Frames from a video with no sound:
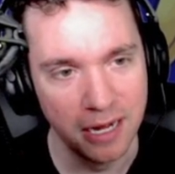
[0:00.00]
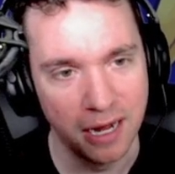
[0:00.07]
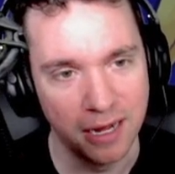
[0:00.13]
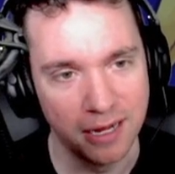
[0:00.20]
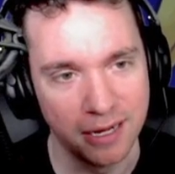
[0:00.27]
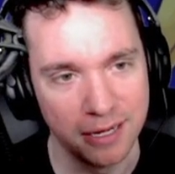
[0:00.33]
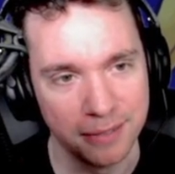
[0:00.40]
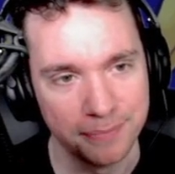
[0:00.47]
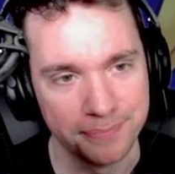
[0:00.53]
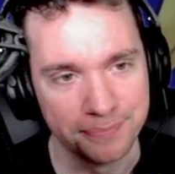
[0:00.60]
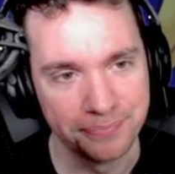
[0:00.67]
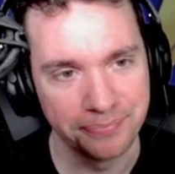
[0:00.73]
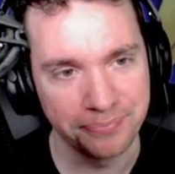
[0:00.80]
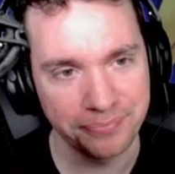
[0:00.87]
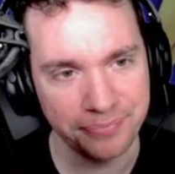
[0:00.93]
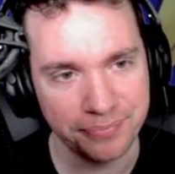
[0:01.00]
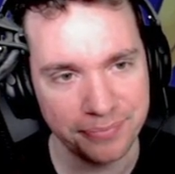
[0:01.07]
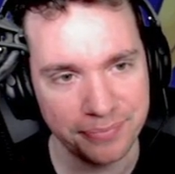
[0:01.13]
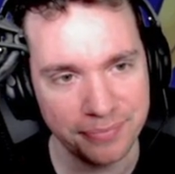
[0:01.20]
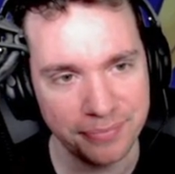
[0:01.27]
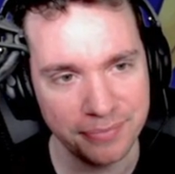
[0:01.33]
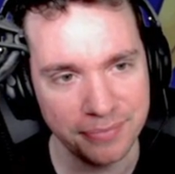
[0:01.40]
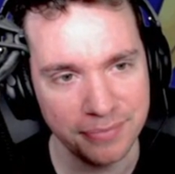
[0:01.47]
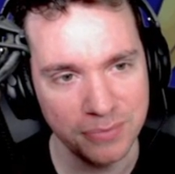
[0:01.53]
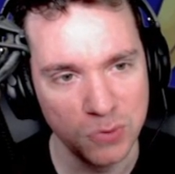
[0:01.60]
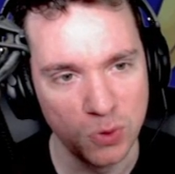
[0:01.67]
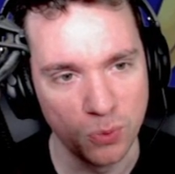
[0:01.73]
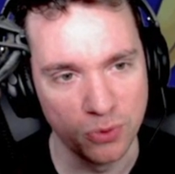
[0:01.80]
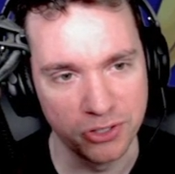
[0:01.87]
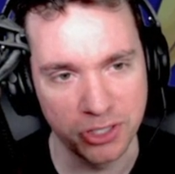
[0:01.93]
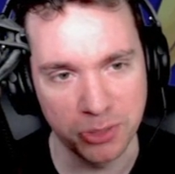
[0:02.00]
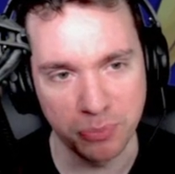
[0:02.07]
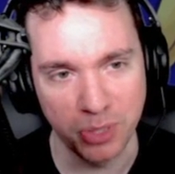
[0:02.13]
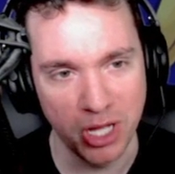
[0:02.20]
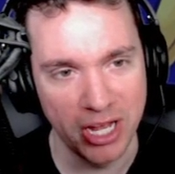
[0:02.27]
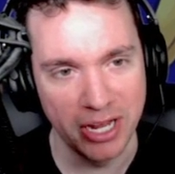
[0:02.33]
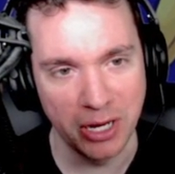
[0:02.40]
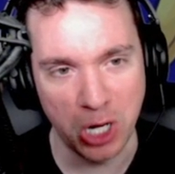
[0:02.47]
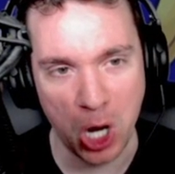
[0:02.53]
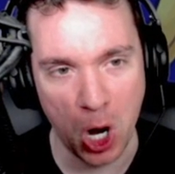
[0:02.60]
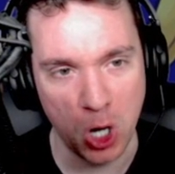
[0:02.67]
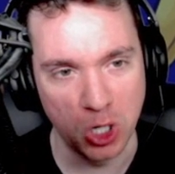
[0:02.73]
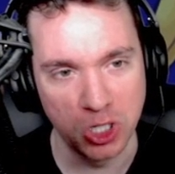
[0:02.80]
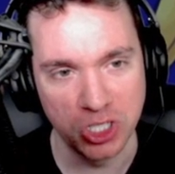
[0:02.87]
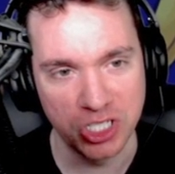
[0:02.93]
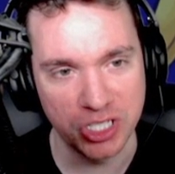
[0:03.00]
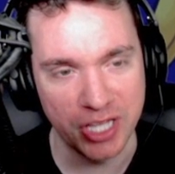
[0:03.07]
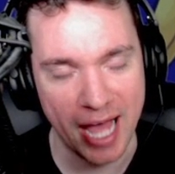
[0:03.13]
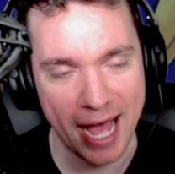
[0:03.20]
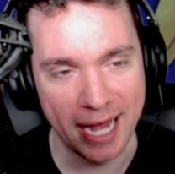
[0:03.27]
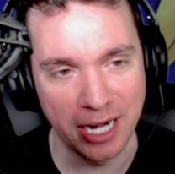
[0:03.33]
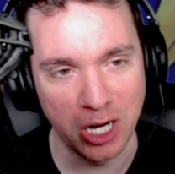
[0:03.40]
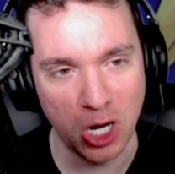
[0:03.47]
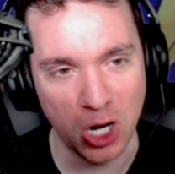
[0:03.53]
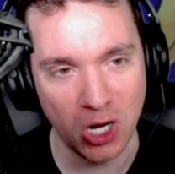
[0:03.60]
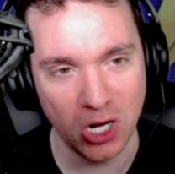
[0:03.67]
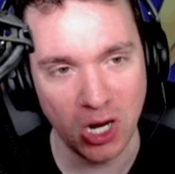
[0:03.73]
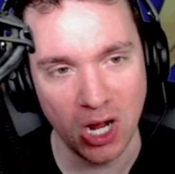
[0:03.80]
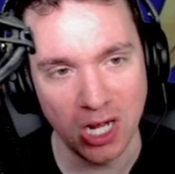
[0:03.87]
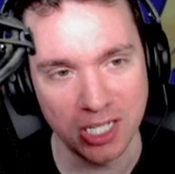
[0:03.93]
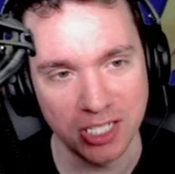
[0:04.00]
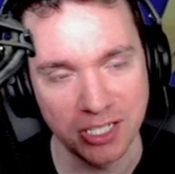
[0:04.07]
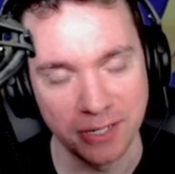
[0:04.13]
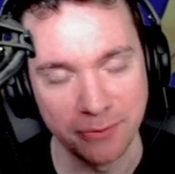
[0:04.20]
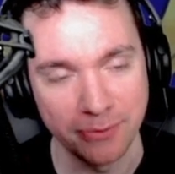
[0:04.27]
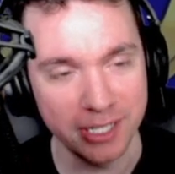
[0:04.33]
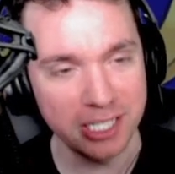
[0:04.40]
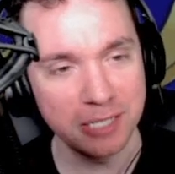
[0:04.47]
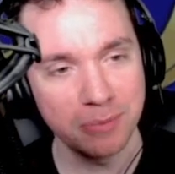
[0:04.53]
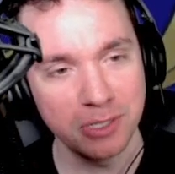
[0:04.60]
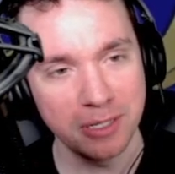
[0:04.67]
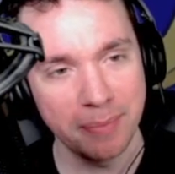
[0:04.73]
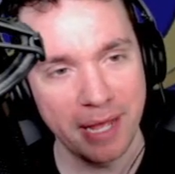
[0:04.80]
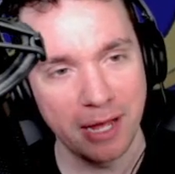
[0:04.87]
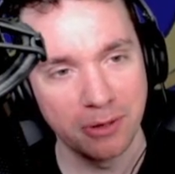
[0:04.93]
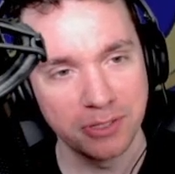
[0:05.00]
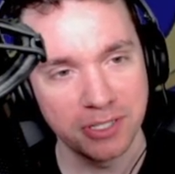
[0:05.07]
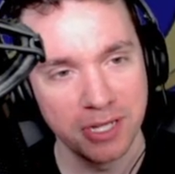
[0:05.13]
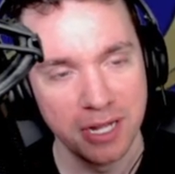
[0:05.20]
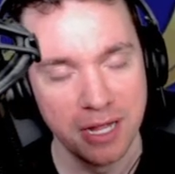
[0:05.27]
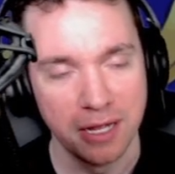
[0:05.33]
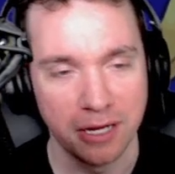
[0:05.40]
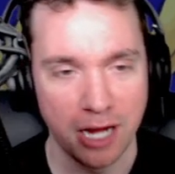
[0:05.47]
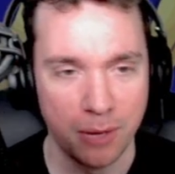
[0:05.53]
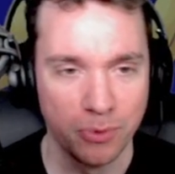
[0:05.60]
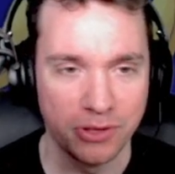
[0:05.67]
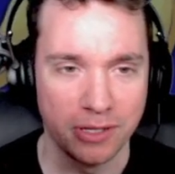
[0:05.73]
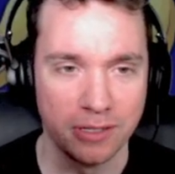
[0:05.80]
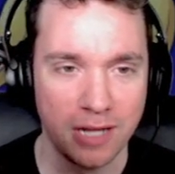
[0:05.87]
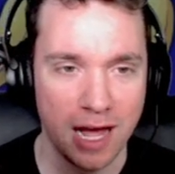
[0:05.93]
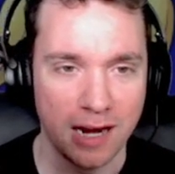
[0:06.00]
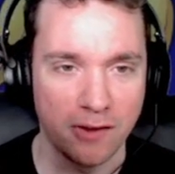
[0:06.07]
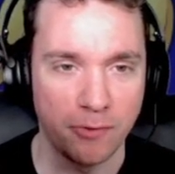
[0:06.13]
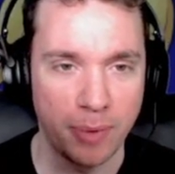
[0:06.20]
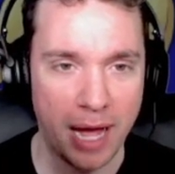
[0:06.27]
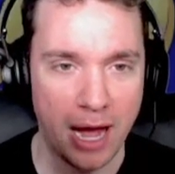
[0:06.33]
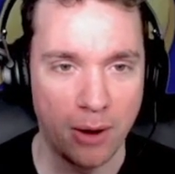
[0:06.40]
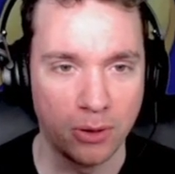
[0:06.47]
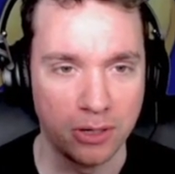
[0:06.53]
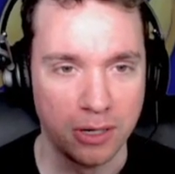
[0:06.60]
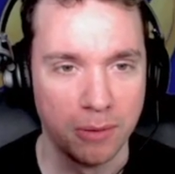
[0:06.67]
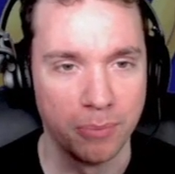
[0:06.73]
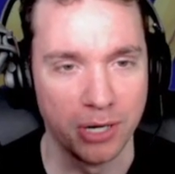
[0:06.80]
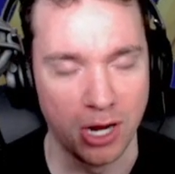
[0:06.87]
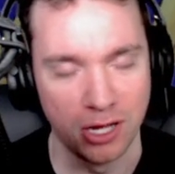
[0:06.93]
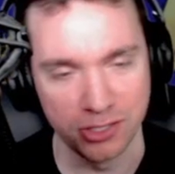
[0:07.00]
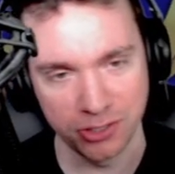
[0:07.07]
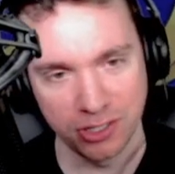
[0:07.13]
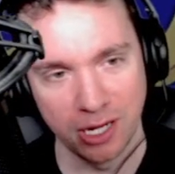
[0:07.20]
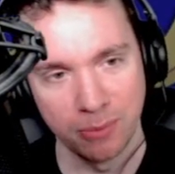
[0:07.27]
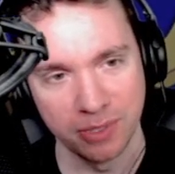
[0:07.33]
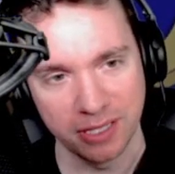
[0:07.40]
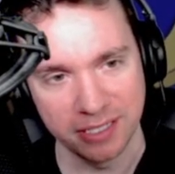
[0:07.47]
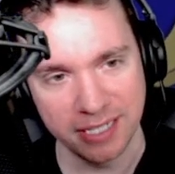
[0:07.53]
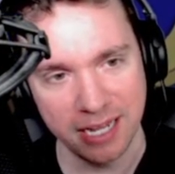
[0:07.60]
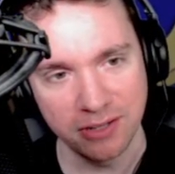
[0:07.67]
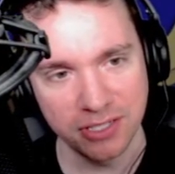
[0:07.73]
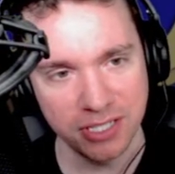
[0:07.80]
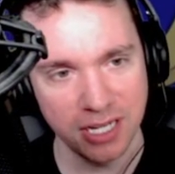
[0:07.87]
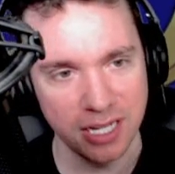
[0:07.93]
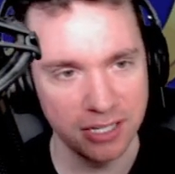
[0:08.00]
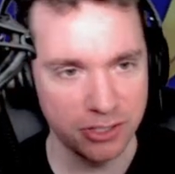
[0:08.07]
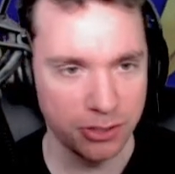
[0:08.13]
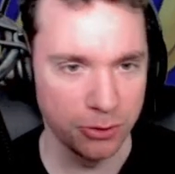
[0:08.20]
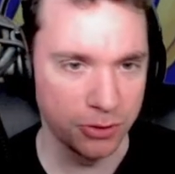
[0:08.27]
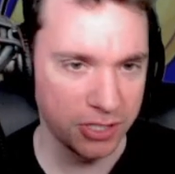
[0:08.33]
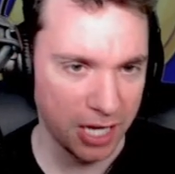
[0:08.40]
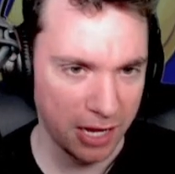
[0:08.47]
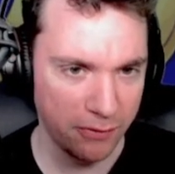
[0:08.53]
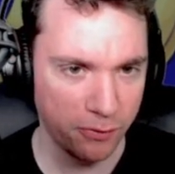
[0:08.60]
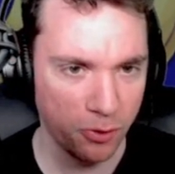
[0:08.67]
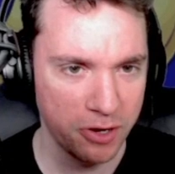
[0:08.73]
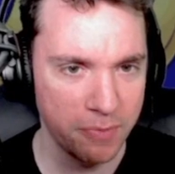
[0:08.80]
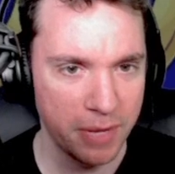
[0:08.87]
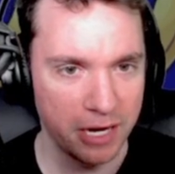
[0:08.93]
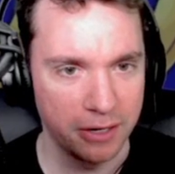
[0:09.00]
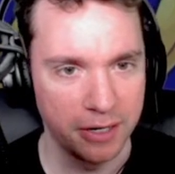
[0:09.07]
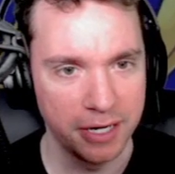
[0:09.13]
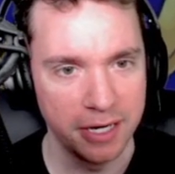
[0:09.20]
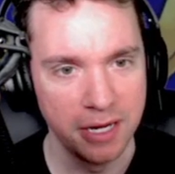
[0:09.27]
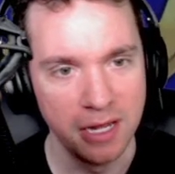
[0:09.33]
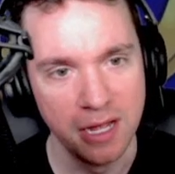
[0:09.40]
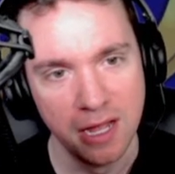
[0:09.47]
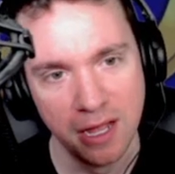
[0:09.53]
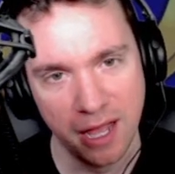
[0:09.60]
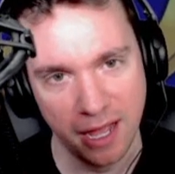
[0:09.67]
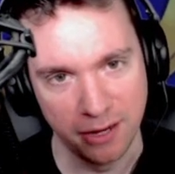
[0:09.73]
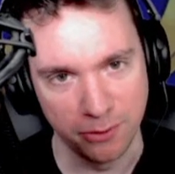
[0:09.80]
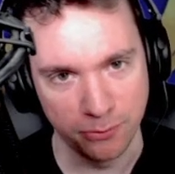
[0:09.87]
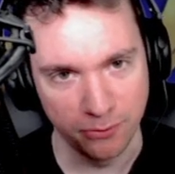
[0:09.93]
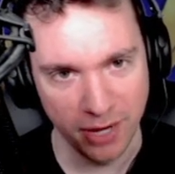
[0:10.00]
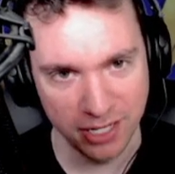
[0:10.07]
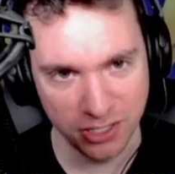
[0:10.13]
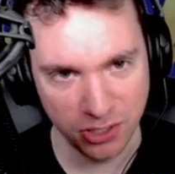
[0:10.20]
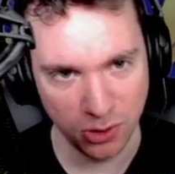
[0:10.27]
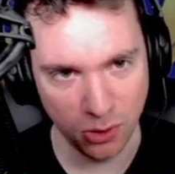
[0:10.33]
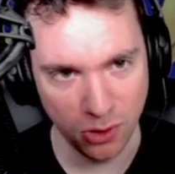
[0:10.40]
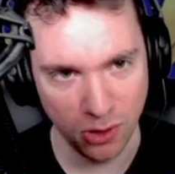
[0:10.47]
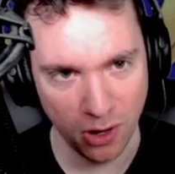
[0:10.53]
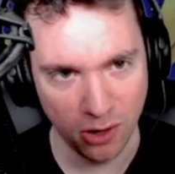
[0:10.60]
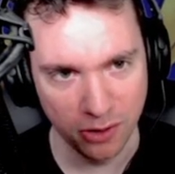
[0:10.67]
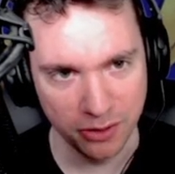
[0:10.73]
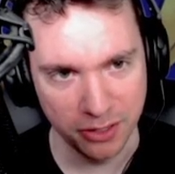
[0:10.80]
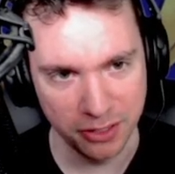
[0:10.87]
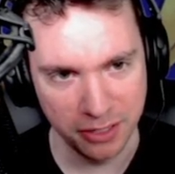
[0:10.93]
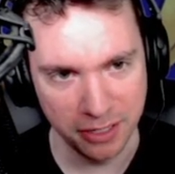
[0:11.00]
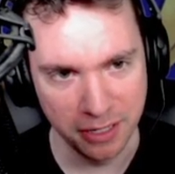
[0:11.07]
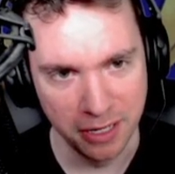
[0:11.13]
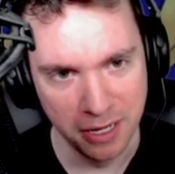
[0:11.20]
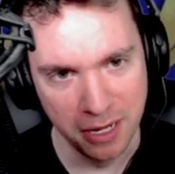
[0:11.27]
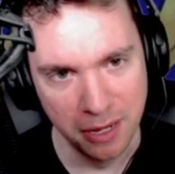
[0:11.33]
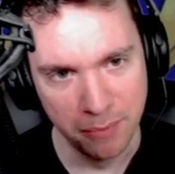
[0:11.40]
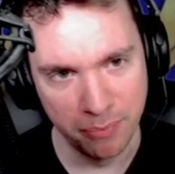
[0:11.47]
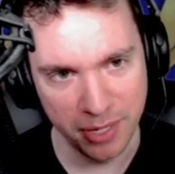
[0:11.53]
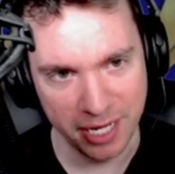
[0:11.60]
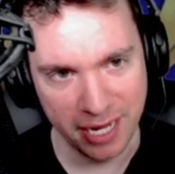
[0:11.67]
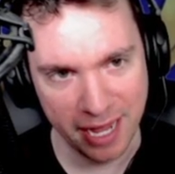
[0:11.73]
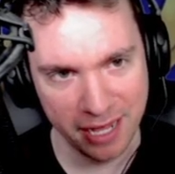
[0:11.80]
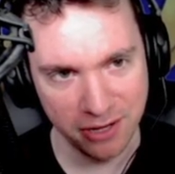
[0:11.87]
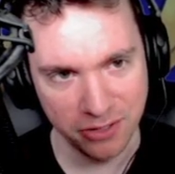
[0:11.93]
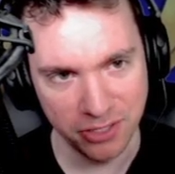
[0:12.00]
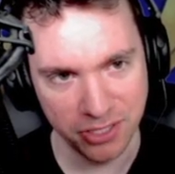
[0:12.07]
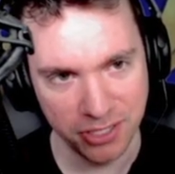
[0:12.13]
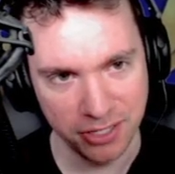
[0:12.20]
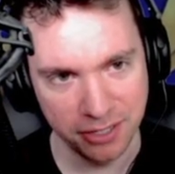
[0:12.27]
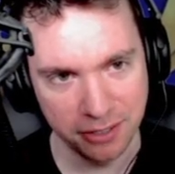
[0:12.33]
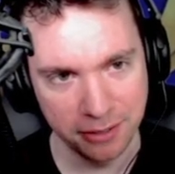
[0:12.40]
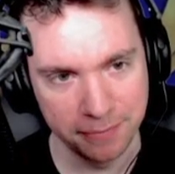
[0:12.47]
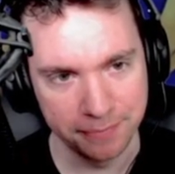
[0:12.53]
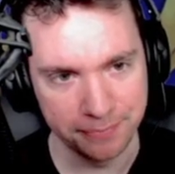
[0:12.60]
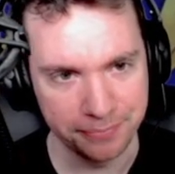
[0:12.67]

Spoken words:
We're just playing cards that cost a reasonable amount, come with a lot of power, but also come with a downside. So Typhoid Mary and Red Skull are the big hitters here.